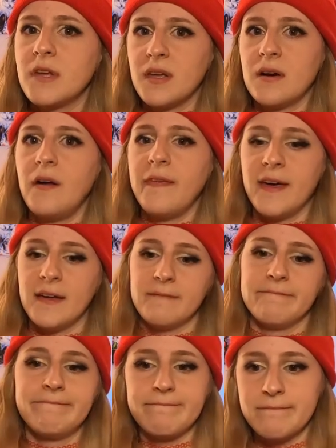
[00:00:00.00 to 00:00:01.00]
get on
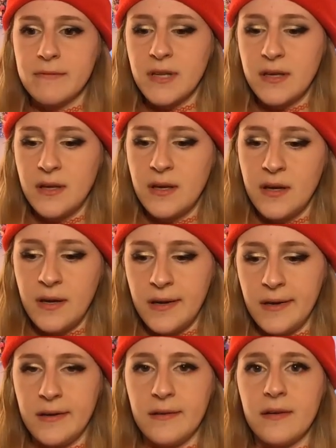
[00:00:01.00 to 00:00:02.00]
that.
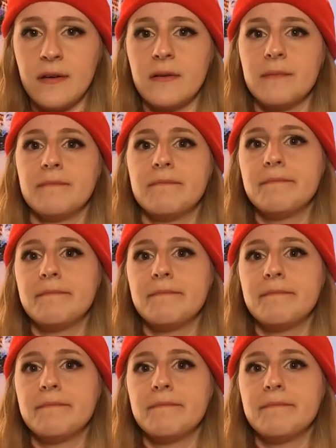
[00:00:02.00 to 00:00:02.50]
And, uh,